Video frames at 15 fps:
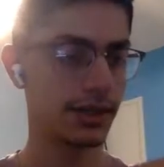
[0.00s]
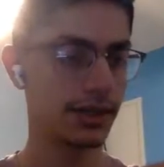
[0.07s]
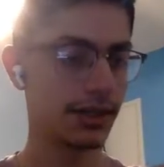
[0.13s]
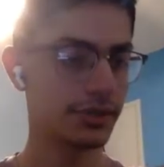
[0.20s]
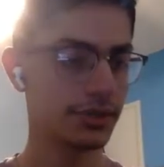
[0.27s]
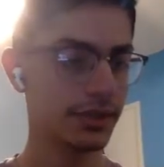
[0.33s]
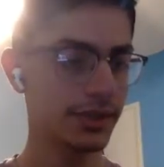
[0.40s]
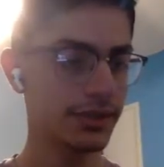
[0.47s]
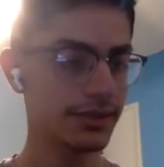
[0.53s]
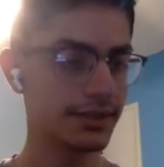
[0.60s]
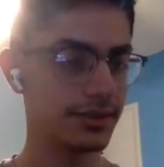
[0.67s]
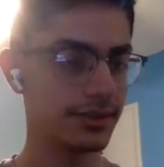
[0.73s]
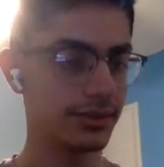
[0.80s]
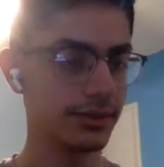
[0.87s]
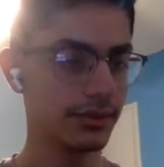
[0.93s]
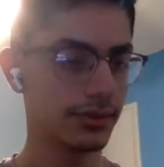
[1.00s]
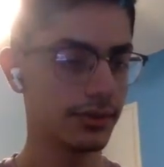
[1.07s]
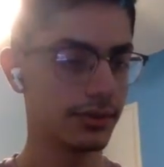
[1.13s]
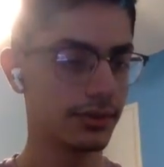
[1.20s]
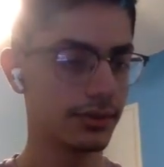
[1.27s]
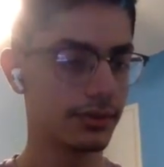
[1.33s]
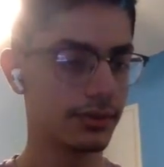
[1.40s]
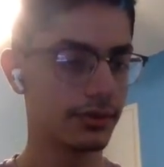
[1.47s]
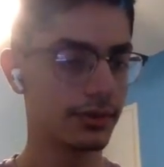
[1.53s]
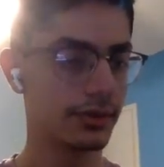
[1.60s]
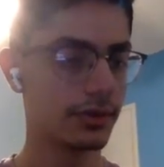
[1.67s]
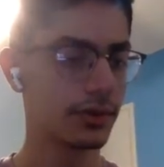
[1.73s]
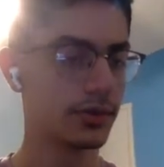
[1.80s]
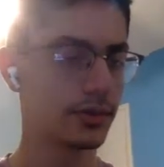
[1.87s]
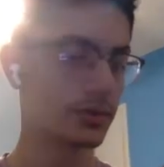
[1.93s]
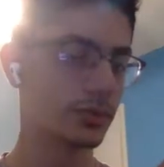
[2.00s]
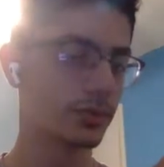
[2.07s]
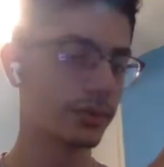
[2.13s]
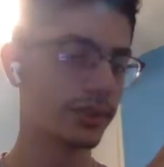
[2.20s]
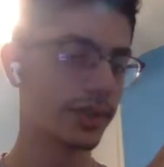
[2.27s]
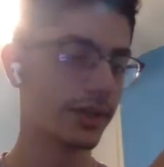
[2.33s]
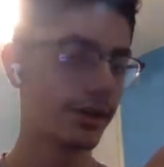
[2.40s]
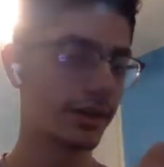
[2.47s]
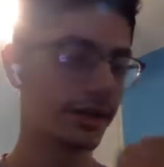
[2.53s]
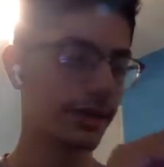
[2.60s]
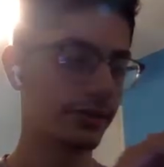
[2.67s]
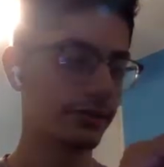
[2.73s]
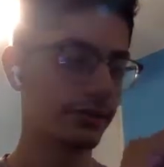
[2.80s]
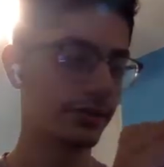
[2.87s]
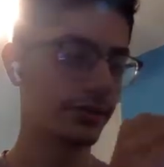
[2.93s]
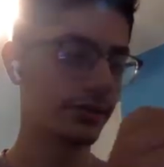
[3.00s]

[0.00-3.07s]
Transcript: And as you can see, we now have